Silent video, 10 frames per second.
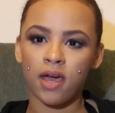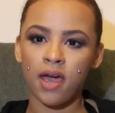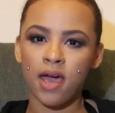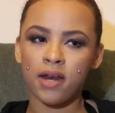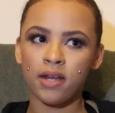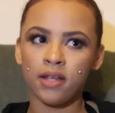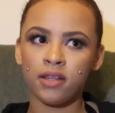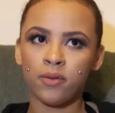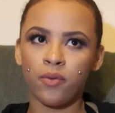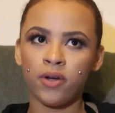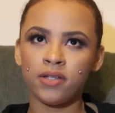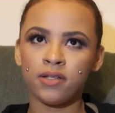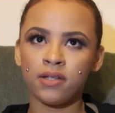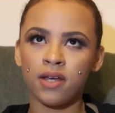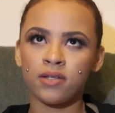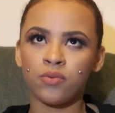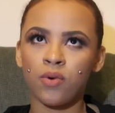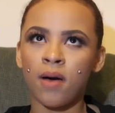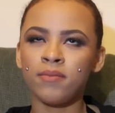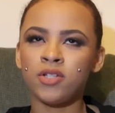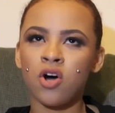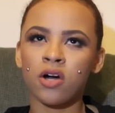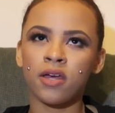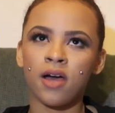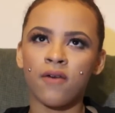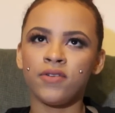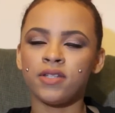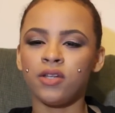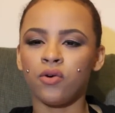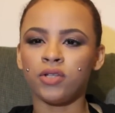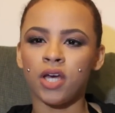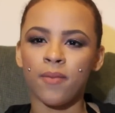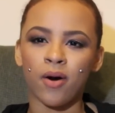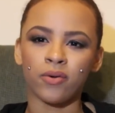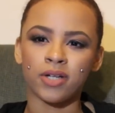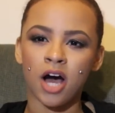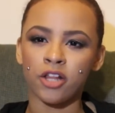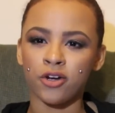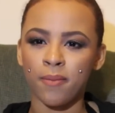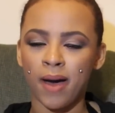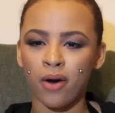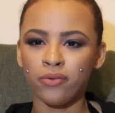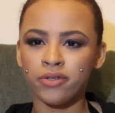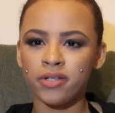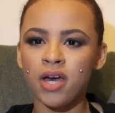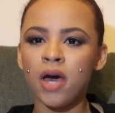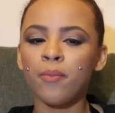And the point is I'm talking obviously only about dollar amounts,